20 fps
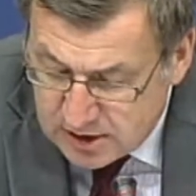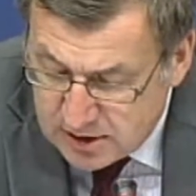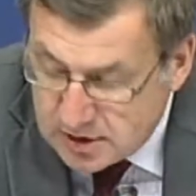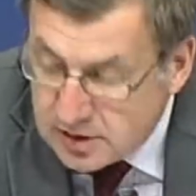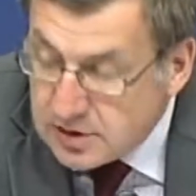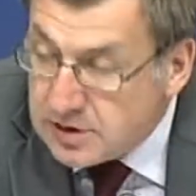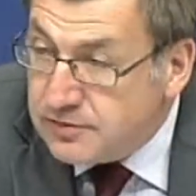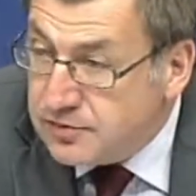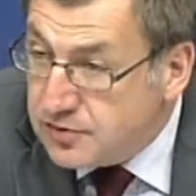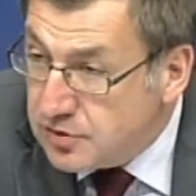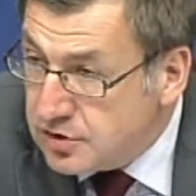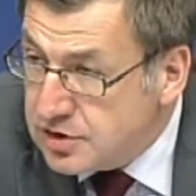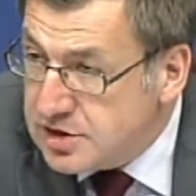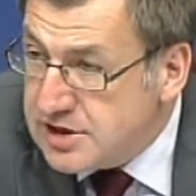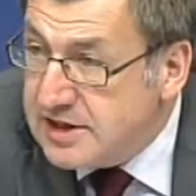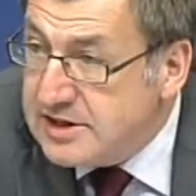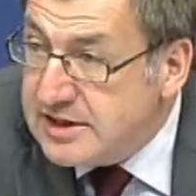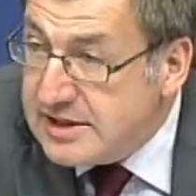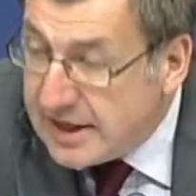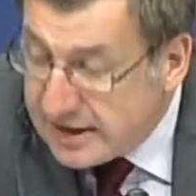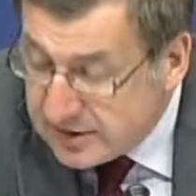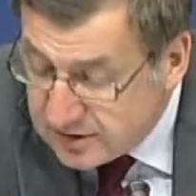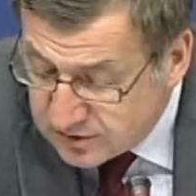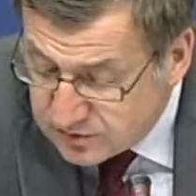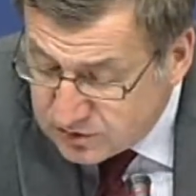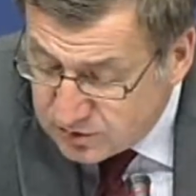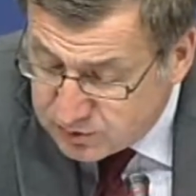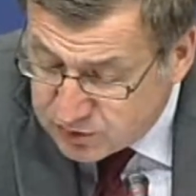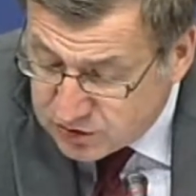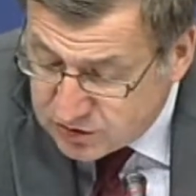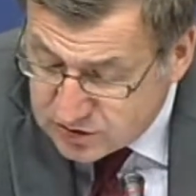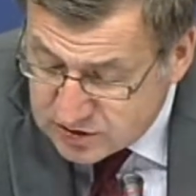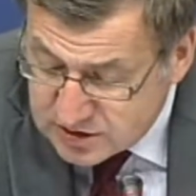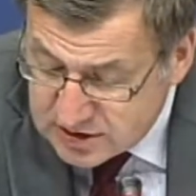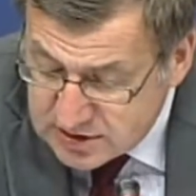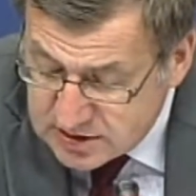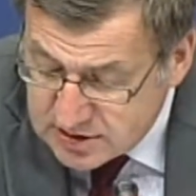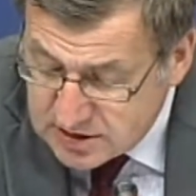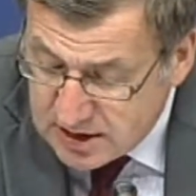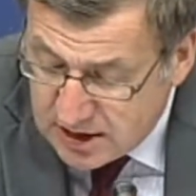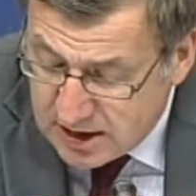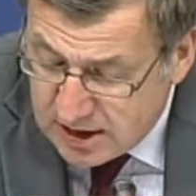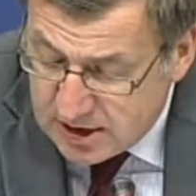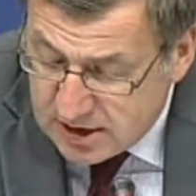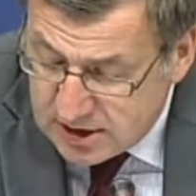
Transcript: Uh, of course, at the end of the process,